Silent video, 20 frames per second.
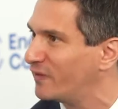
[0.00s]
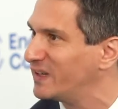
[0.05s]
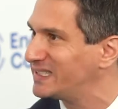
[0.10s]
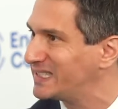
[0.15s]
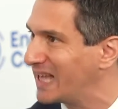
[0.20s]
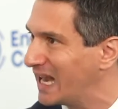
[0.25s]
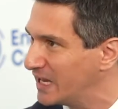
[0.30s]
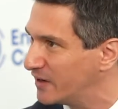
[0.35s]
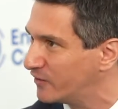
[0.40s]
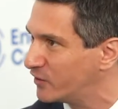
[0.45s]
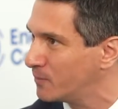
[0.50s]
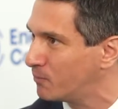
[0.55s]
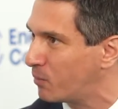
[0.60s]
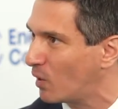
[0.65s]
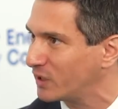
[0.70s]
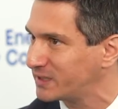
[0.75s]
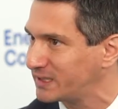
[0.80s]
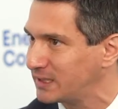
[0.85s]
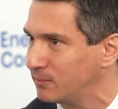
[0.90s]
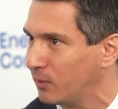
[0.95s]
delivery
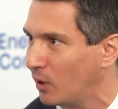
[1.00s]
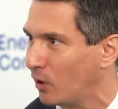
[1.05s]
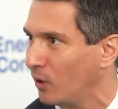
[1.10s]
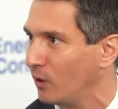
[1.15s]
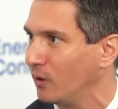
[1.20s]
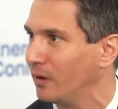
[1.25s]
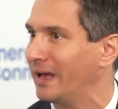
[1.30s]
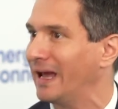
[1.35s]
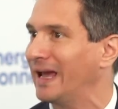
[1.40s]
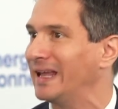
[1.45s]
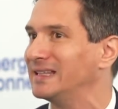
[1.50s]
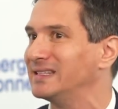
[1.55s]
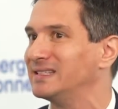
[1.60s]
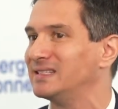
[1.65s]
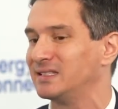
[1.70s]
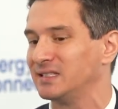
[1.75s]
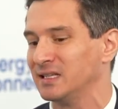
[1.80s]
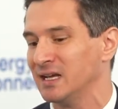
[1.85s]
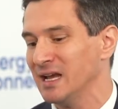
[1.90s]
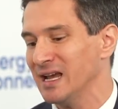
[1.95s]
possible, and
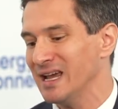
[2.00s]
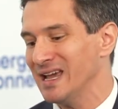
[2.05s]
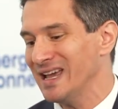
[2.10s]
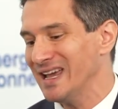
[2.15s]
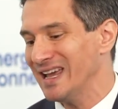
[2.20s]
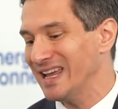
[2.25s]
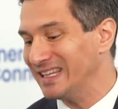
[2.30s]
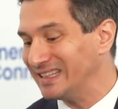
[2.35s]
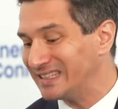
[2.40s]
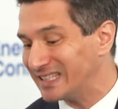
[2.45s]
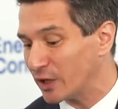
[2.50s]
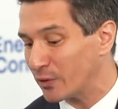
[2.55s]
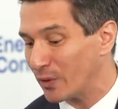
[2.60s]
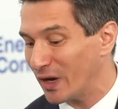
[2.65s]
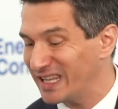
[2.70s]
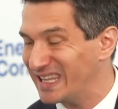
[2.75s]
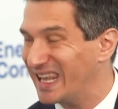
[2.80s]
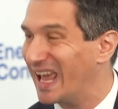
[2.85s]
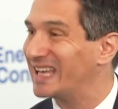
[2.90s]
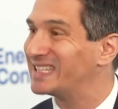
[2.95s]

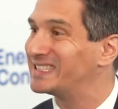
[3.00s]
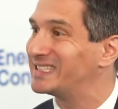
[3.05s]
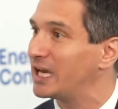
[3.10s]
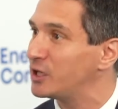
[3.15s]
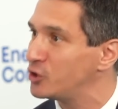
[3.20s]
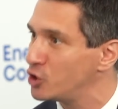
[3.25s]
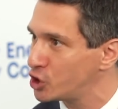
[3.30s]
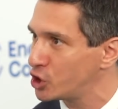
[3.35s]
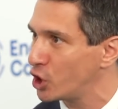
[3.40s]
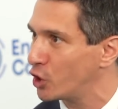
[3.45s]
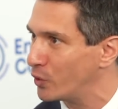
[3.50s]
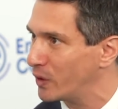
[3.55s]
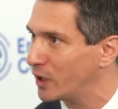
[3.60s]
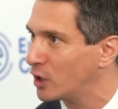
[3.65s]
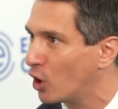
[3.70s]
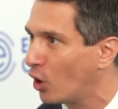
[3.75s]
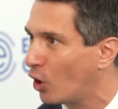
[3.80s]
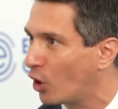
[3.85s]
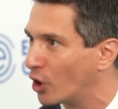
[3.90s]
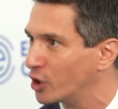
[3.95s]
integrate the execution
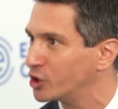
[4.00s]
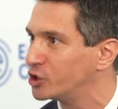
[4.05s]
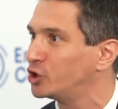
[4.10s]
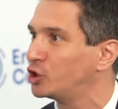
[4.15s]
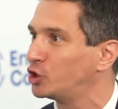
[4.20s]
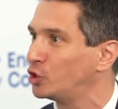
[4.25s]
records